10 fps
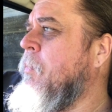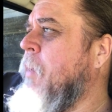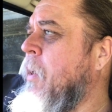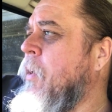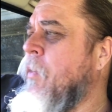
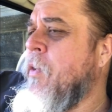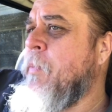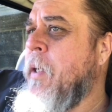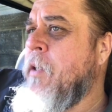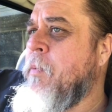But you're
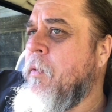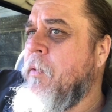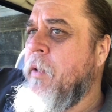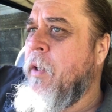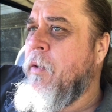
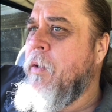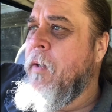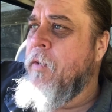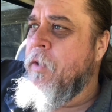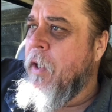responsible, you know,
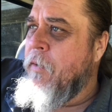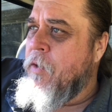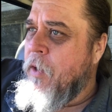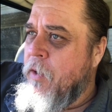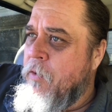whoever drives
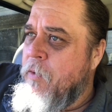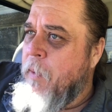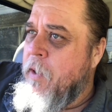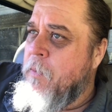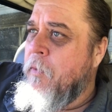the truck's
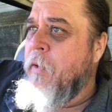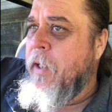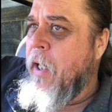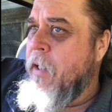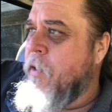responsible for
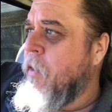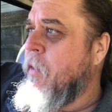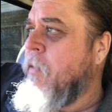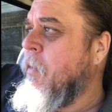the gas in it.